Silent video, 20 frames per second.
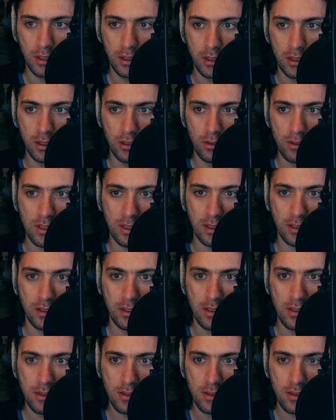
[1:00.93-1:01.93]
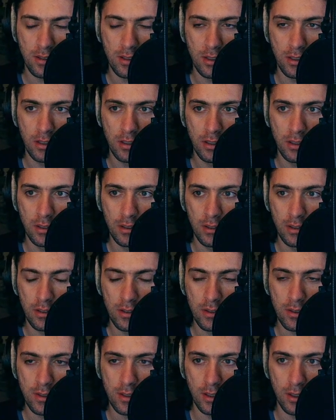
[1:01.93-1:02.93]
Looks like this.
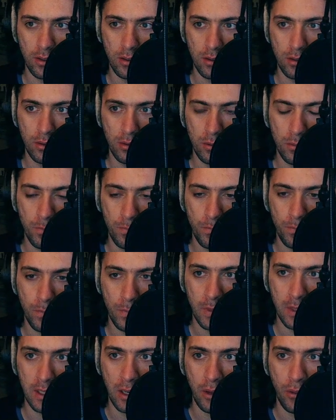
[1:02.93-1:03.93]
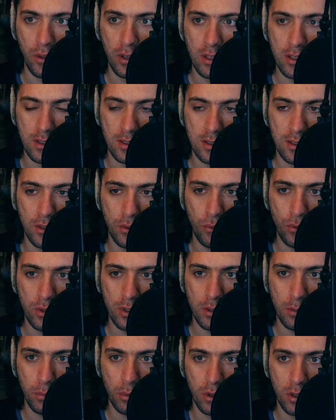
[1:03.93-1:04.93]
So I think it's a different
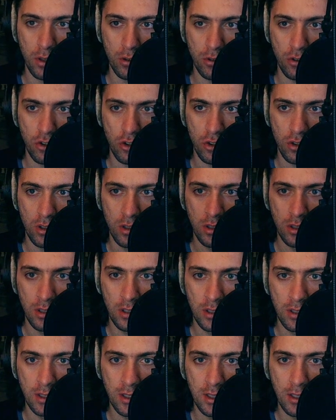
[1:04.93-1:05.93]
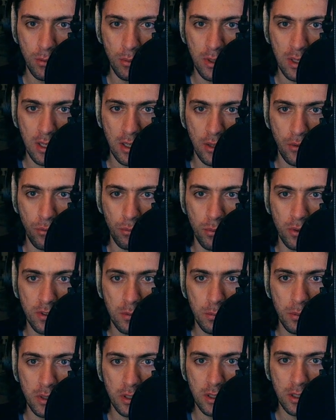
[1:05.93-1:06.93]
approach. Here we have
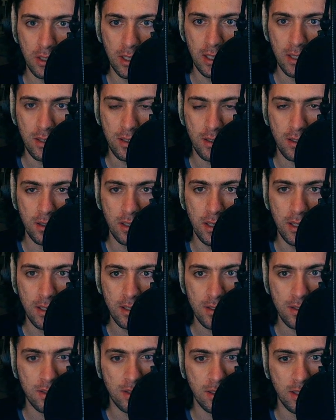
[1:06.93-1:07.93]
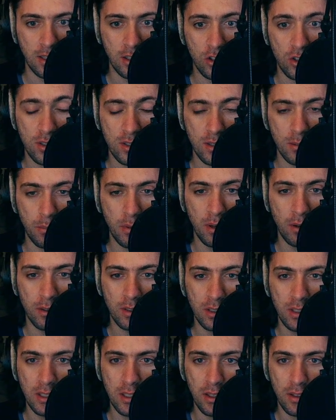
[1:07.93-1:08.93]
multiple click stages
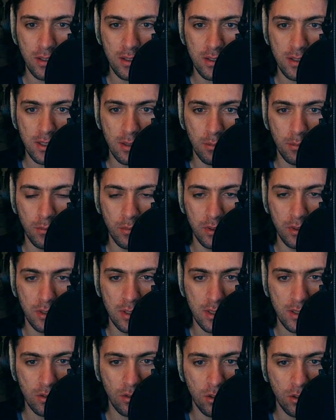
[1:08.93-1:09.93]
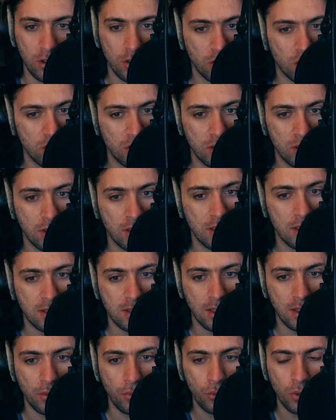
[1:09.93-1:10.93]
apparently, and then some distortion and
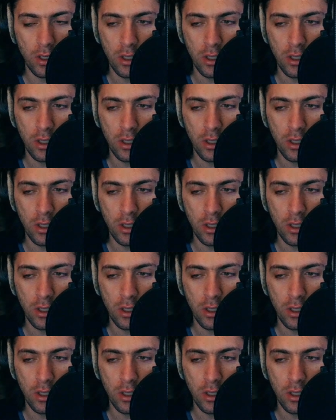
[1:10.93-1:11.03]
stuff.